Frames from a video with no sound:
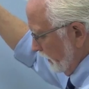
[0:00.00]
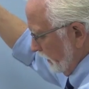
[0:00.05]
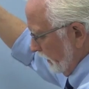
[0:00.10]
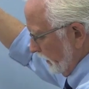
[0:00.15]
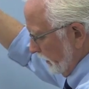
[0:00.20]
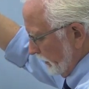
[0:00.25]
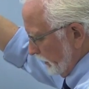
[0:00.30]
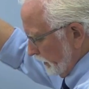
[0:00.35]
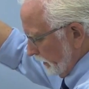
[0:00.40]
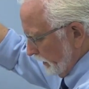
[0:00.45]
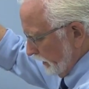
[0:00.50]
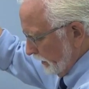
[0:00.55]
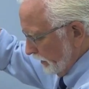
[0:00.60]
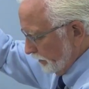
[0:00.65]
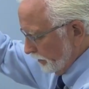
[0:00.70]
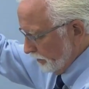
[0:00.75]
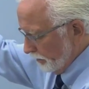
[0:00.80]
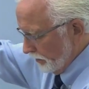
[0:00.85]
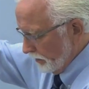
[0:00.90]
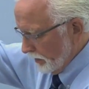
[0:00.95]
and
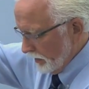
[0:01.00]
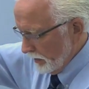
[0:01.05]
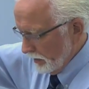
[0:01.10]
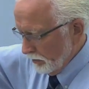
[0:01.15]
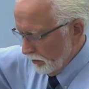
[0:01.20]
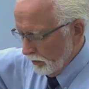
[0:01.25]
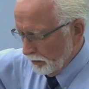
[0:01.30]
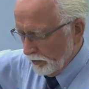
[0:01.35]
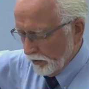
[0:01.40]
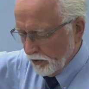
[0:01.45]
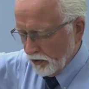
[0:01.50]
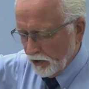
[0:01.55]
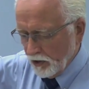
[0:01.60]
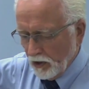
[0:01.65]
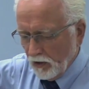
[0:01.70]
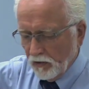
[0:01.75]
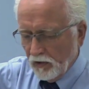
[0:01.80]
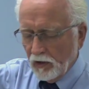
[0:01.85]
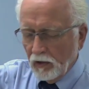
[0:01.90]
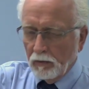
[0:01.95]
um, will
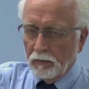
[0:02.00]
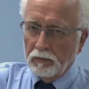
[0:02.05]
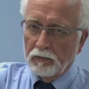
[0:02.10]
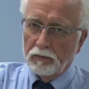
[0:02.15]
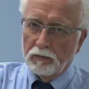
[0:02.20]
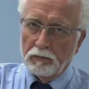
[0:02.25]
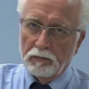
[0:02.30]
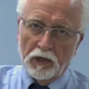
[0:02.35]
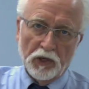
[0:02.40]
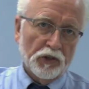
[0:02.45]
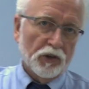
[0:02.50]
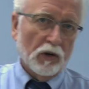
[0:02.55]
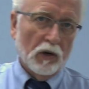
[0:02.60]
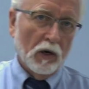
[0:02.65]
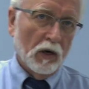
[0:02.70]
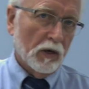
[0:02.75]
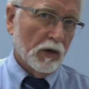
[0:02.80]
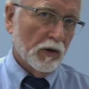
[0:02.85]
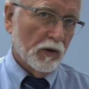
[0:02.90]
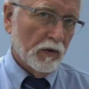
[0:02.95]
preserve them much
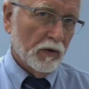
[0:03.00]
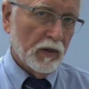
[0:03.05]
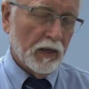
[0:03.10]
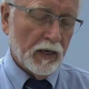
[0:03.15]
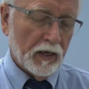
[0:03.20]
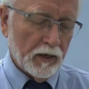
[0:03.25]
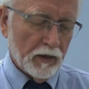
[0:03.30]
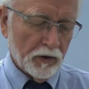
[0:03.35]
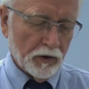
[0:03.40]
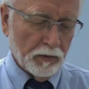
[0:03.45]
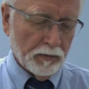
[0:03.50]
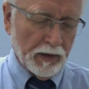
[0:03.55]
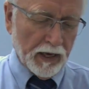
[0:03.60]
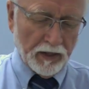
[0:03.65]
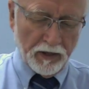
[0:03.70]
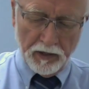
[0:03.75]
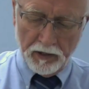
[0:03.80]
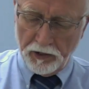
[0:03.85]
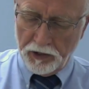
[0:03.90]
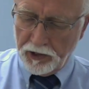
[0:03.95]
longer than other
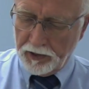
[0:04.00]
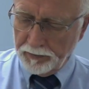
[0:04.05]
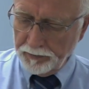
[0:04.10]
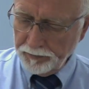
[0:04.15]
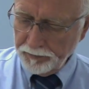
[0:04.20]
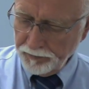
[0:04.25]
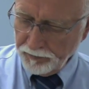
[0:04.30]
methods.